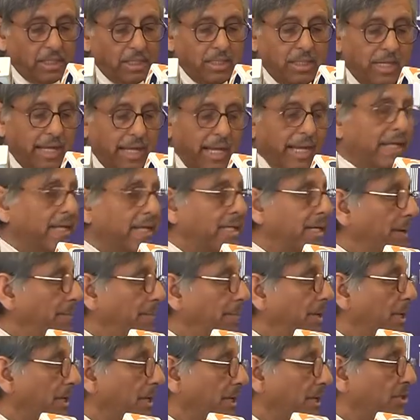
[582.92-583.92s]
The
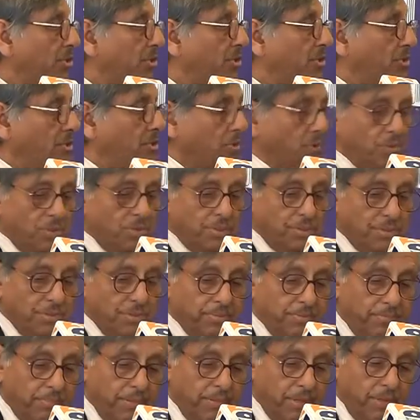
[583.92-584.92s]
endemic issues
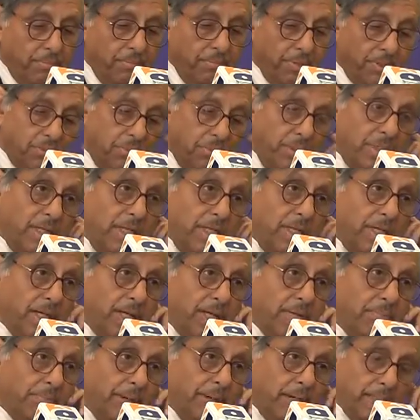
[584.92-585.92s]
between
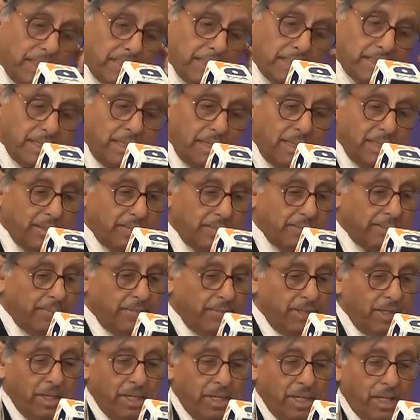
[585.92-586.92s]
India and Pakistan
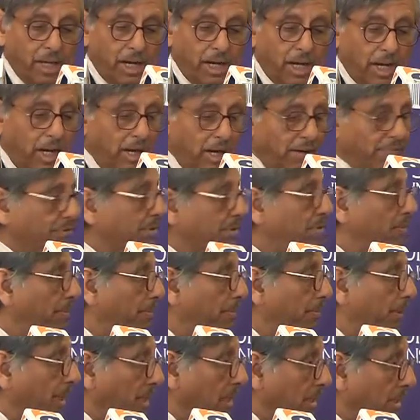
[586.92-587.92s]
are, from
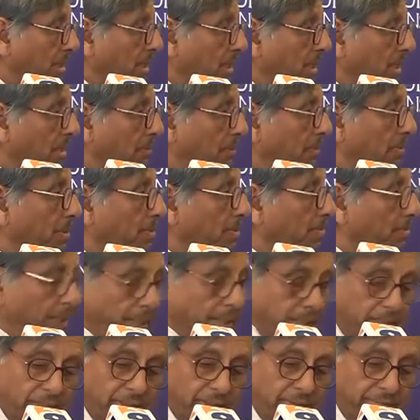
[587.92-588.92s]
a Pakistani
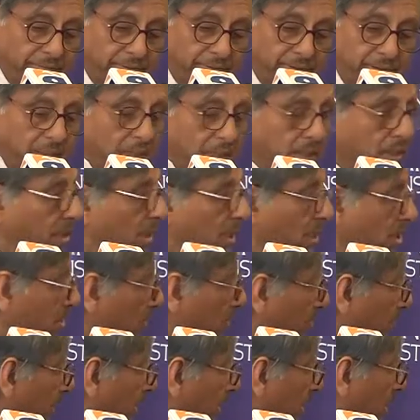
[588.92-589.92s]
perspective,
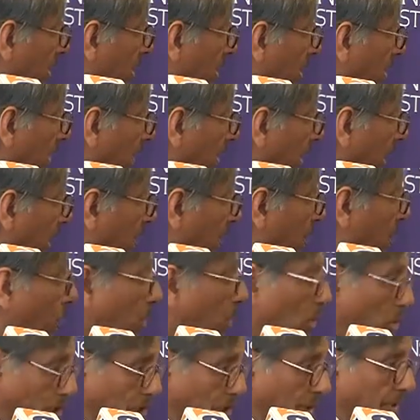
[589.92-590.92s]
Kashmir
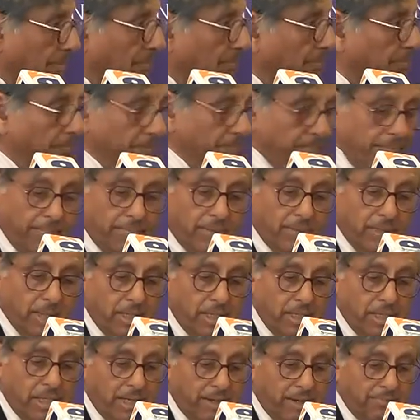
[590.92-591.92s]
and water.
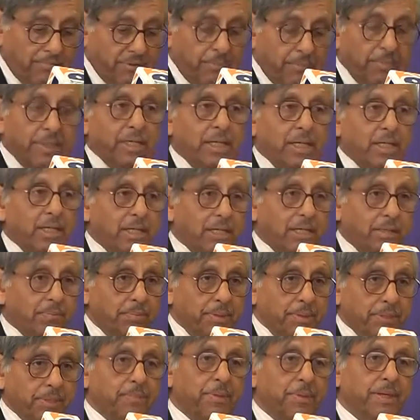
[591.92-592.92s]
And from an
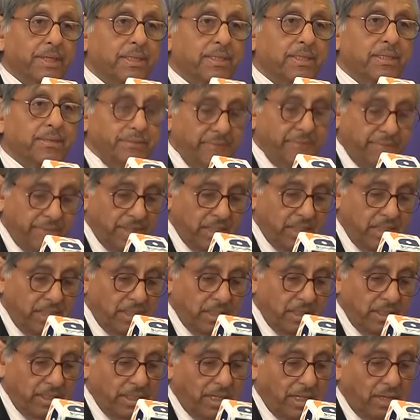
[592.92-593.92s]
Indian perspective,
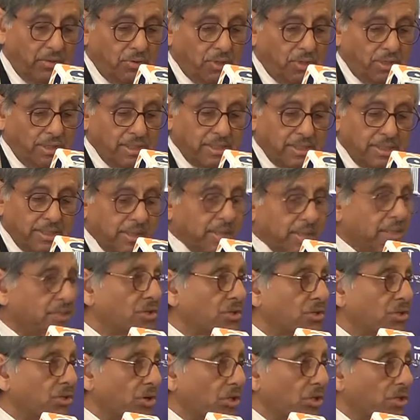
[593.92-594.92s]
doubtless it
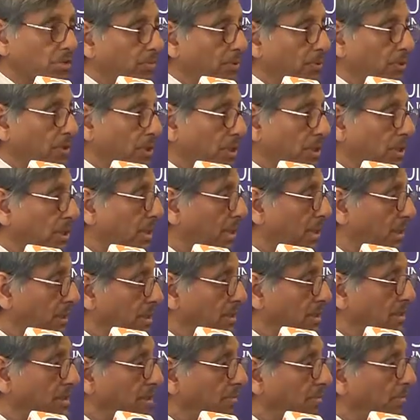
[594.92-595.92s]
is cross-border
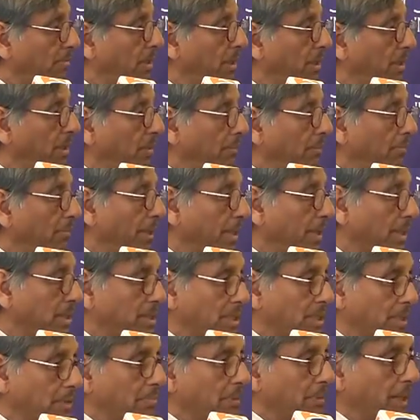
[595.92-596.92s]
terrorism
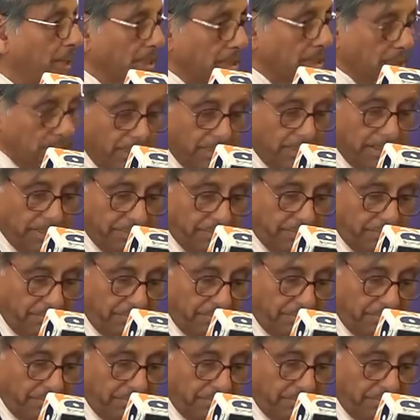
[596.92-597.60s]
based in Pakistan.